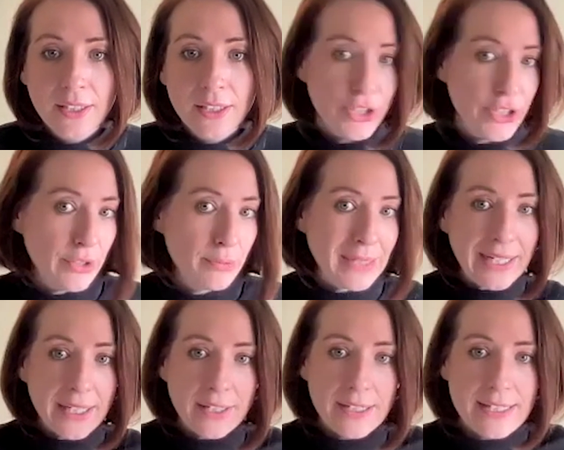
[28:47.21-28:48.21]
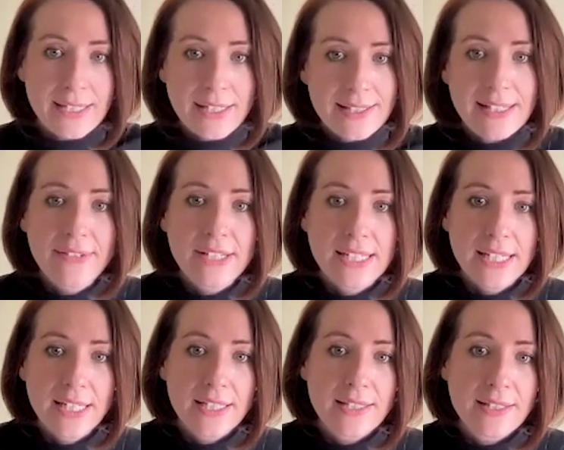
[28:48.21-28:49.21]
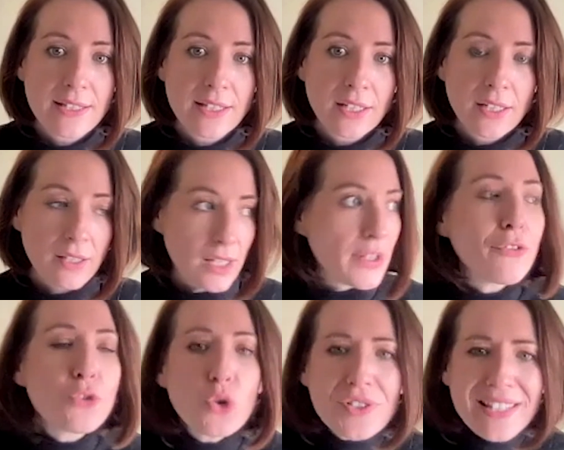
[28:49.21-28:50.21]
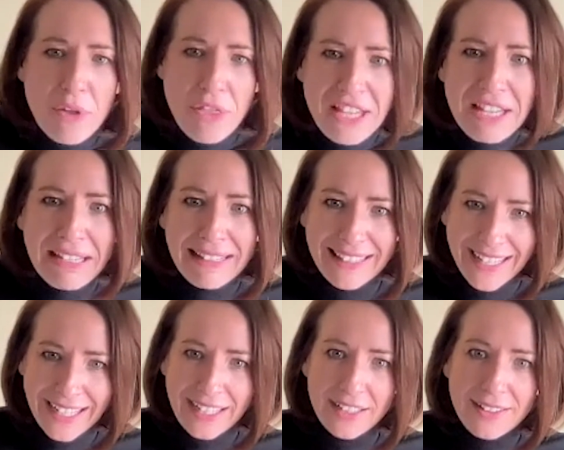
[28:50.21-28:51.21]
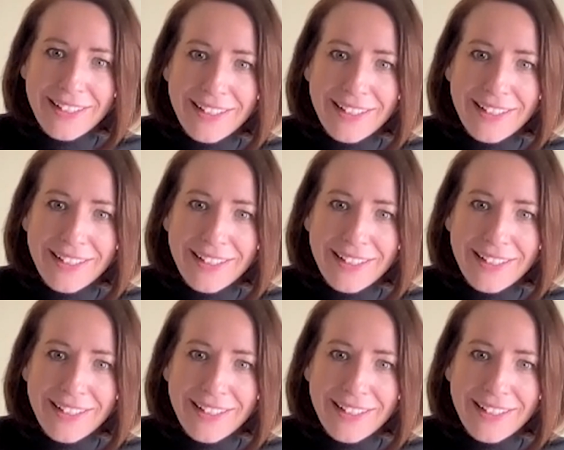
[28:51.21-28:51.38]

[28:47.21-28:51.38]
you know, back in 1970s, of course they were thinking that,